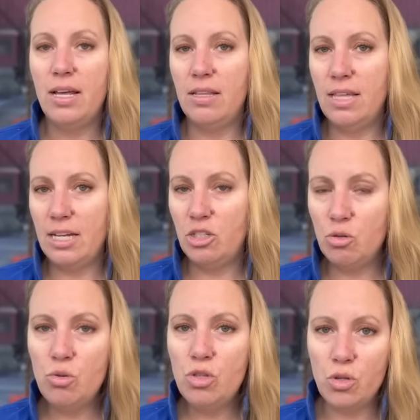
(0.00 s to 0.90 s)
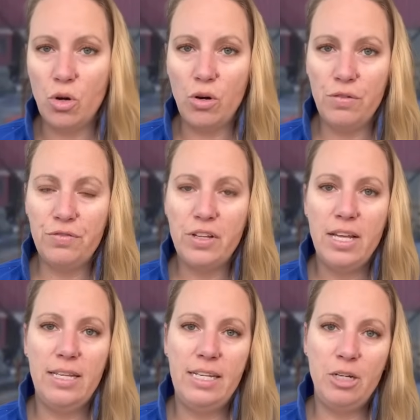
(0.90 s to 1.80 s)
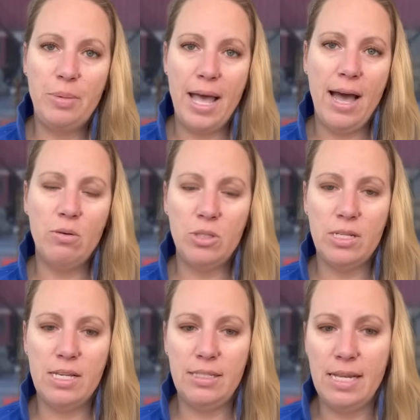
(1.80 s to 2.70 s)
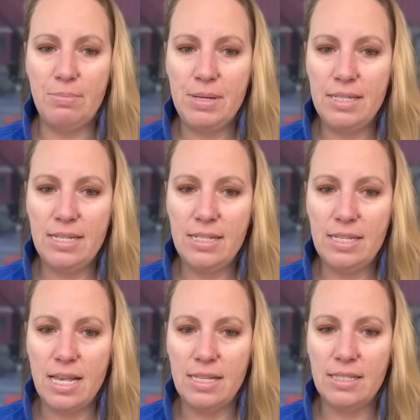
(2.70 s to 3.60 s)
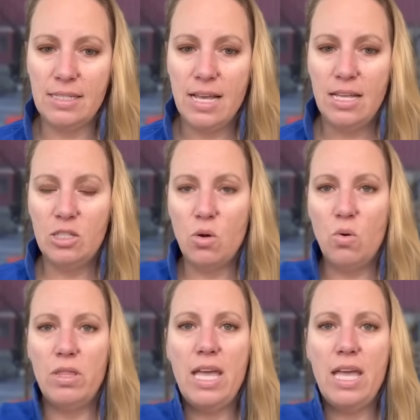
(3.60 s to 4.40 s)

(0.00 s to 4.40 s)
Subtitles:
that do serve nearby houses and businesses. So they